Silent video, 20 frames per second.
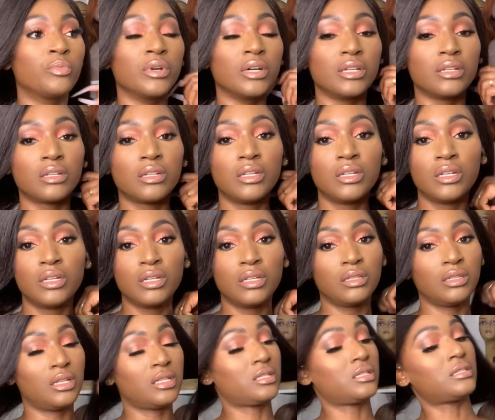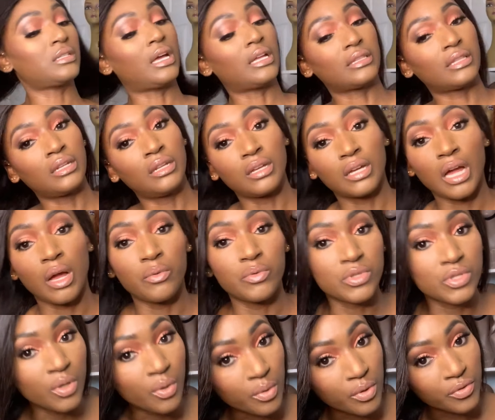but this is not the look I
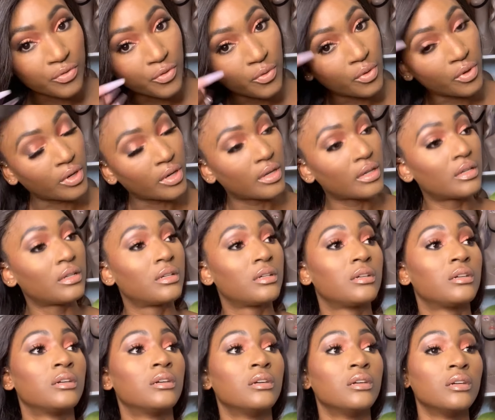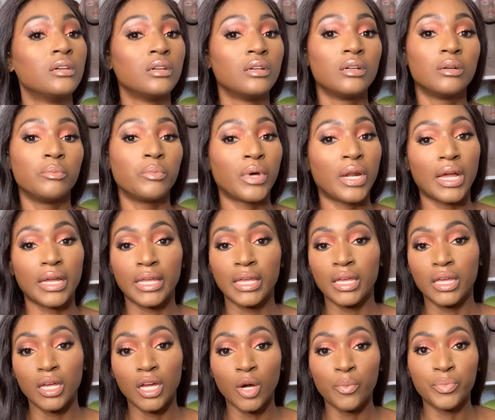was going for, but I
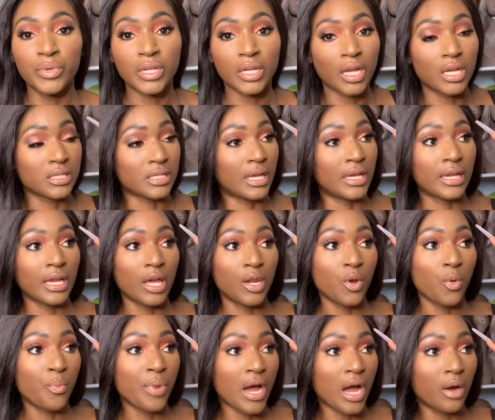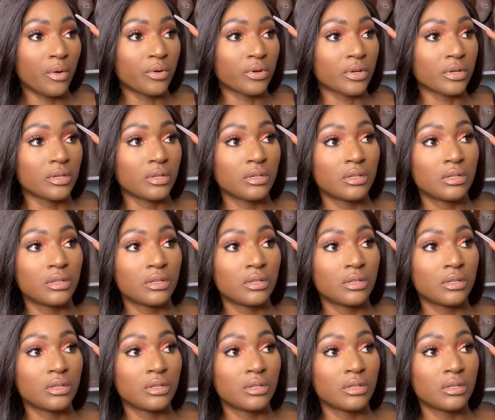can't help it because I ain't got no power.